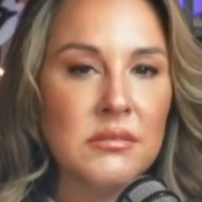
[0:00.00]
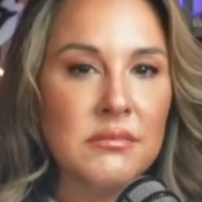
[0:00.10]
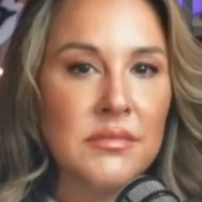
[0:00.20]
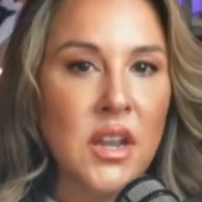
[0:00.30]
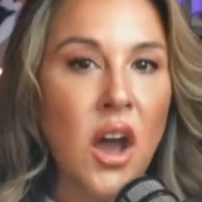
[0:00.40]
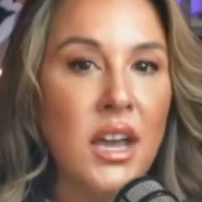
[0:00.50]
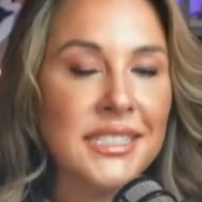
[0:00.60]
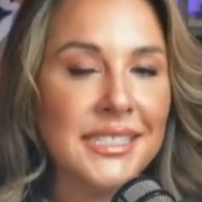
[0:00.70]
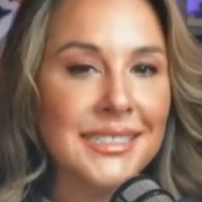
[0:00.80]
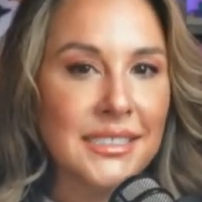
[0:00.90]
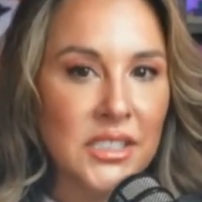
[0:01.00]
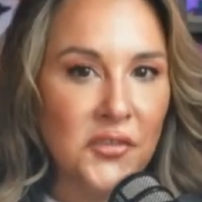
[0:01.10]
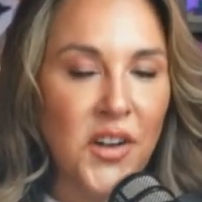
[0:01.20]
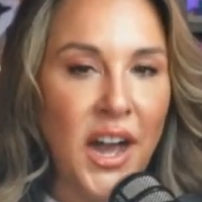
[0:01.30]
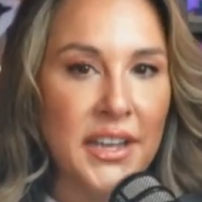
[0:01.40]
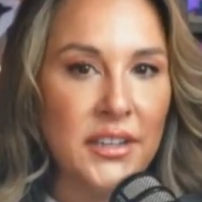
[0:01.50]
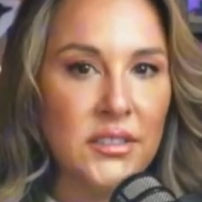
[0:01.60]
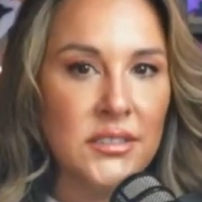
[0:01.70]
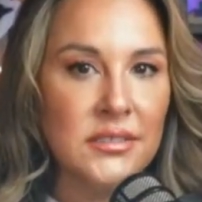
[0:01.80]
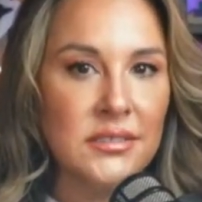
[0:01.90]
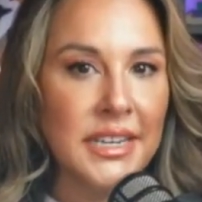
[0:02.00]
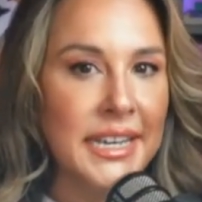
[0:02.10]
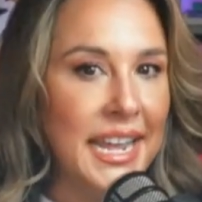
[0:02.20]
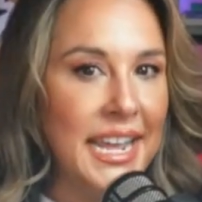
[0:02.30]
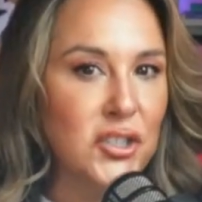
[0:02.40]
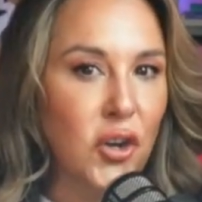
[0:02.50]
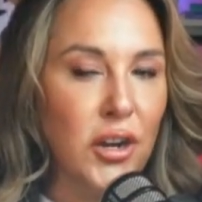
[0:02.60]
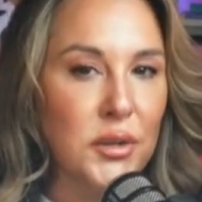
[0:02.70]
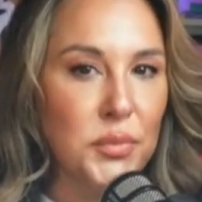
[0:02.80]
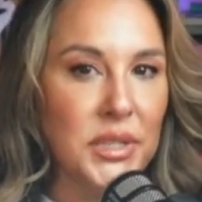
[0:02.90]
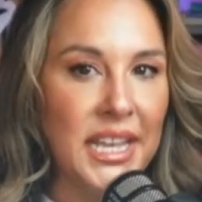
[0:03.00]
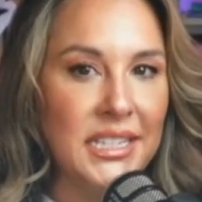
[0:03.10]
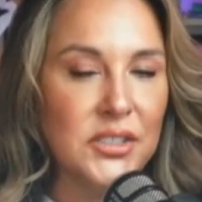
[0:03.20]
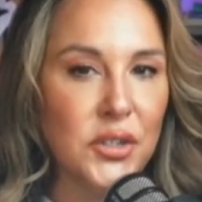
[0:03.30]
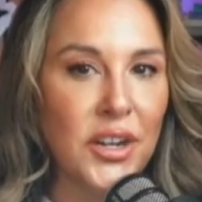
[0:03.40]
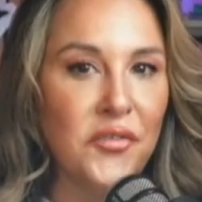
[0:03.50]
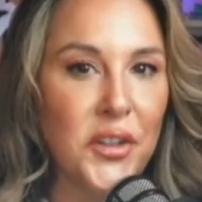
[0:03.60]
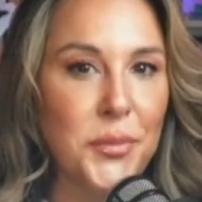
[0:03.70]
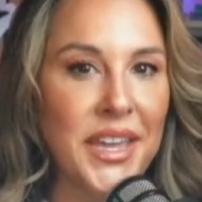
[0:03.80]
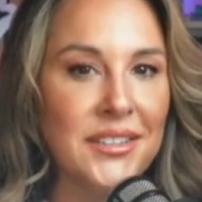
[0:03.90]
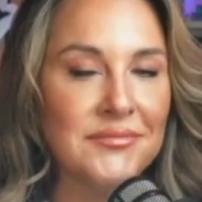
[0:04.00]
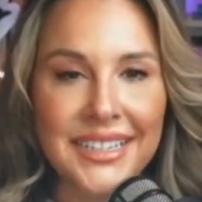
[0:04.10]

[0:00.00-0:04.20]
not to file an HR complaint during filming.